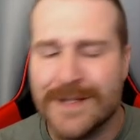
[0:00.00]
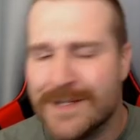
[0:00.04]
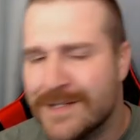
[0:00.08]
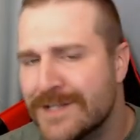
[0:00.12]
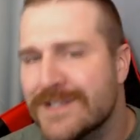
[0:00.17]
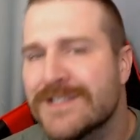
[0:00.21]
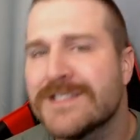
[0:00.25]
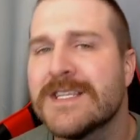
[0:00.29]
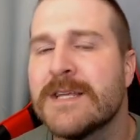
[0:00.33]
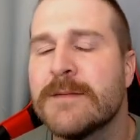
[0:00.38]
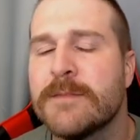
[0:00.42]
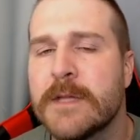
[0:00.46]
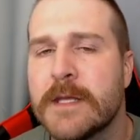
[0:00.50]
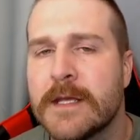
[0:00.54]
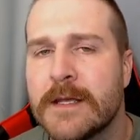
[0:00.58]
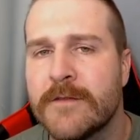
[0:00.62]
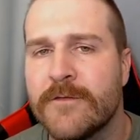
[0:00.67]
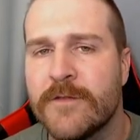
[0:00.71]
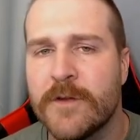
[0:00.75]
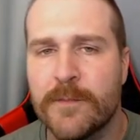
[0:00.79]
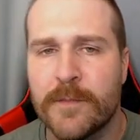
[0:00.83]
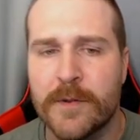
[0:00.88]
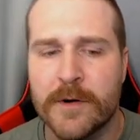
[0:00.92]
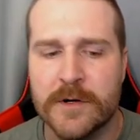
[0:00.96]
just something of
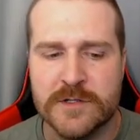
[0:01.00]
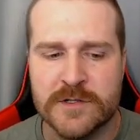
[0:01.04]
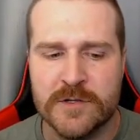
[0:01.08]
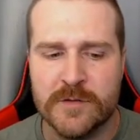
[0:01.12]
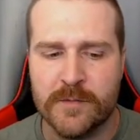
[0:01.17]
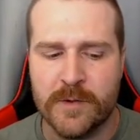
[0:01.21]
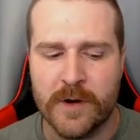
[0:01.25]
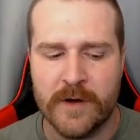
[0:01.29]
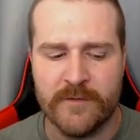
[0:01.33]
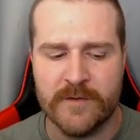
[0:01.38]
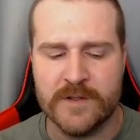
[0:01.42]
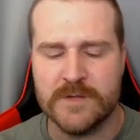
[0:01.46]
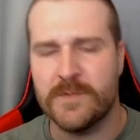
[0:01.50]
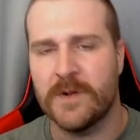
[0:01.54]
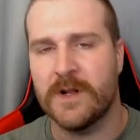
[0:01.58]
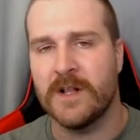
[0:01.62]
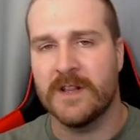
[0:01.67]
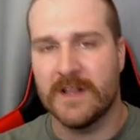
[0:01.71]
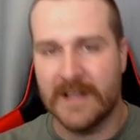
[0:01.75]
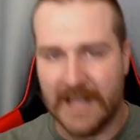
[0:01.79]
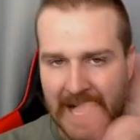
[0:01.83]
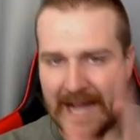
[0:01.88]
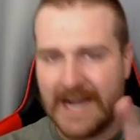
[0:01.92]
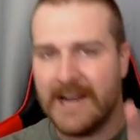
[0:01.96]
your personal preference, but a
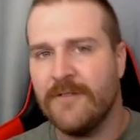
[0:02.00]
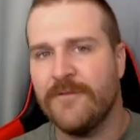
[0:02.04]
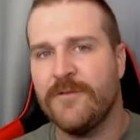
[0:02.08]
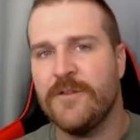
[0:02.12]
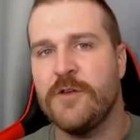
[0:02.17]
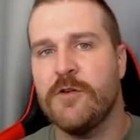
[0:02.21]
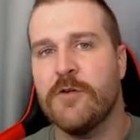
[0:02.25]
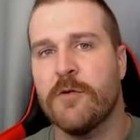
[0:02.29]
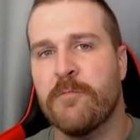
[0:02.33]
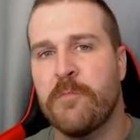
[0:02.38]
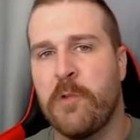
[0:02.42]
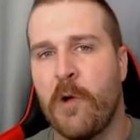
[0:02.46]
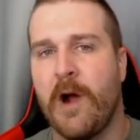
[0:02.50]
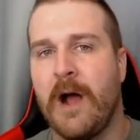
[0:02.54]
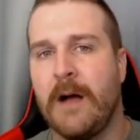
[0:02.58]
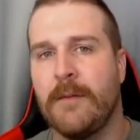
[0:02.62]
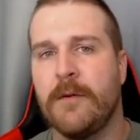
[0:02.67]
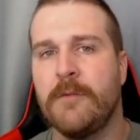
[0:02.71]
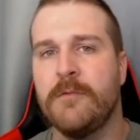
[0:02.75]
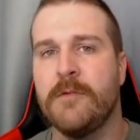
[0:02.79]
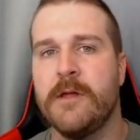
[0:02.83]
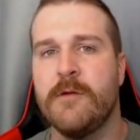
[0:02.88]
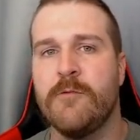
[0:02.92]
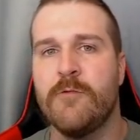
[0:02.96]
lot of you are
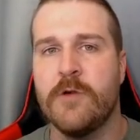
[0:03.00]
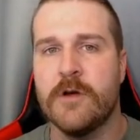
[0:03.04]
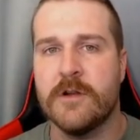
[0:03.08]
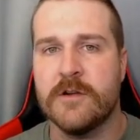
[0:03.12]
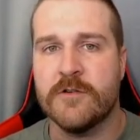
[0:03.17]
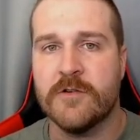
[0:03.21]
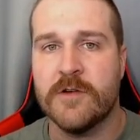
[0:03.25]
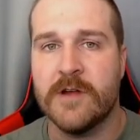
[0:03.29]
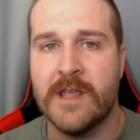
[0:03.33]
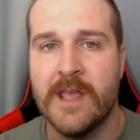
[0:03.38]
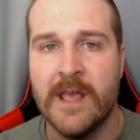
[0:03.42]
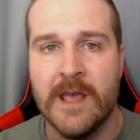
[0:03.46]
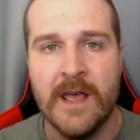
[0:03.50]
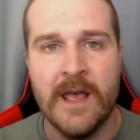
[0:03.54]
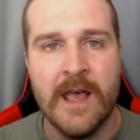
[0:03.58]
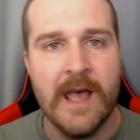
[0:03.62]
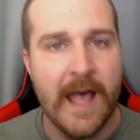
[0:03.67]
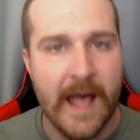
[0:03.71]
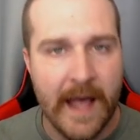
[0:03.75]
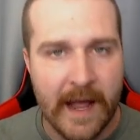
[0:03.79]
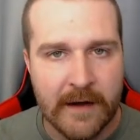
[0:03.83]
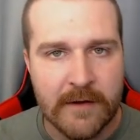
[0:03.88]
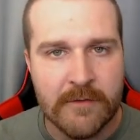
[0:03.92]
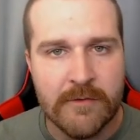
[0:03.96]
probably wondering,
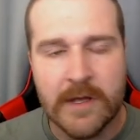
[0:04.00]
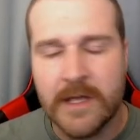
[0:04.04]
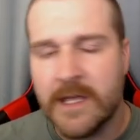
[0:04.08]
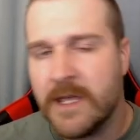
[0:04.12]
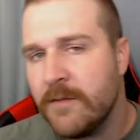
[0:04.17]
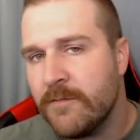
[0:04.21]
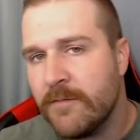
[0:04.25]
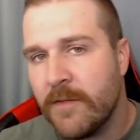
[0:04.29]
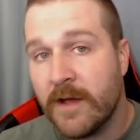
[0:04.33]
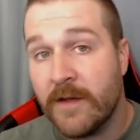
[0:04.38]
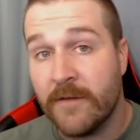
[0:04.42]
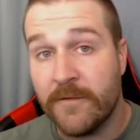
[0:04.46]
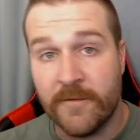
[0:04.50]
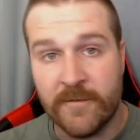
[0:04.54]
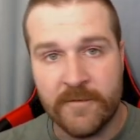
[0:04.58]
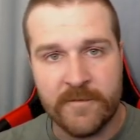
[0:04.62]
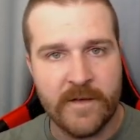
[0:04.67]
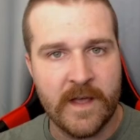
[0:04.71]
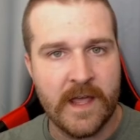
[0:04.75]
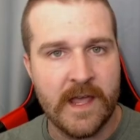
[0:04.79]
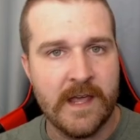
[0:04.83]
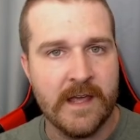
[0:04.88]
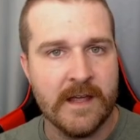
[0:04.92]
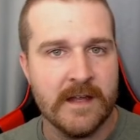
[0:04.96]
how do I get my
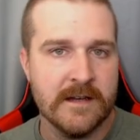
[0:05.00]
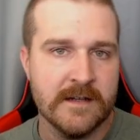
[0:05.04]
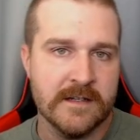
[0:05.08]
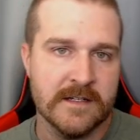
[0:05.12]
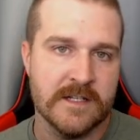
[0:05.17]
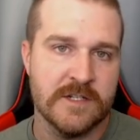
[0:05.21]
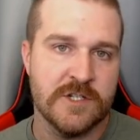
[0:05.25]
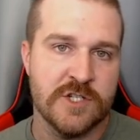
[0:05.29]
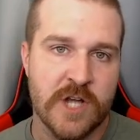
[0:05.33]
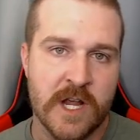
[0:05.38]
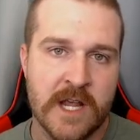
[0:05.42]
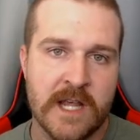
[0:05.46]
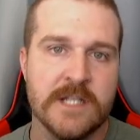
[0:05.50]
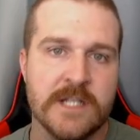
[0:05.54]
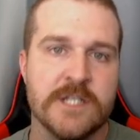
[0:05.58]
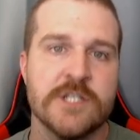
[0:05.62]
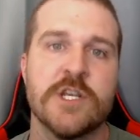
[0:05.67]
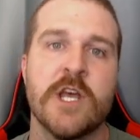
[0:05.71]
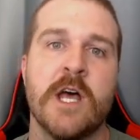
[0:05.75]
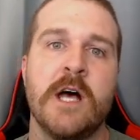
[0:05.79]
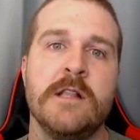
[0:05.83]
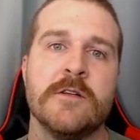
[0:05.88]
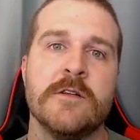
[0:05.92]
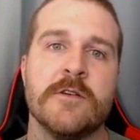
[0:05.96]
fan to change
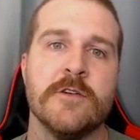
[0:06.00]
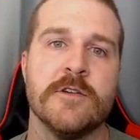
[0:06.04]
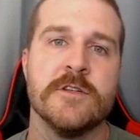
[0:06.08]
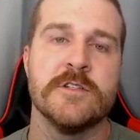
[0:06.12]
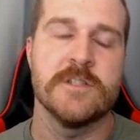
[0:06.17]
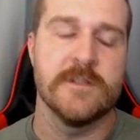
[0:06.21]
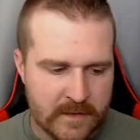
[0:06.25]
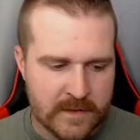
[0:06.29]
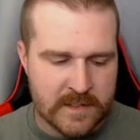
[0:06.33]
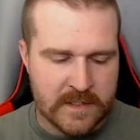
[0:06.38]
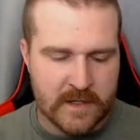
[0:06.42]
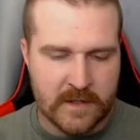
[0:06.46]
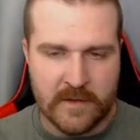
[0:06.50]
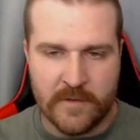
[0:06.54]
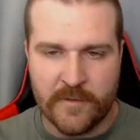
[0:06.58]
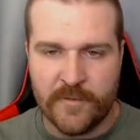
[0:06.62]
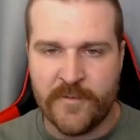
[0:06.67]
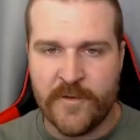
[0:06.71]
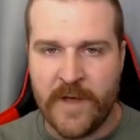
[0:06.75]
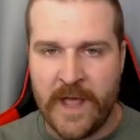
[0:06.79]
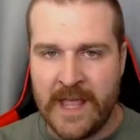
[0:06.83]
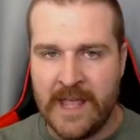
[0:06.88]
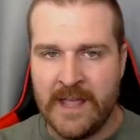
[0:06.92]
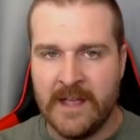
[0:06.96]
colors? So the
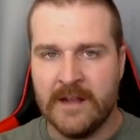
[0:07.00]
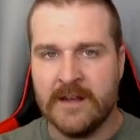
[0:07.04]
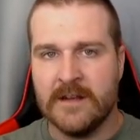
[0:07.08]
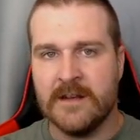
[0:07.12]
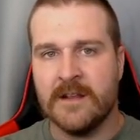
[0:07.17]
fan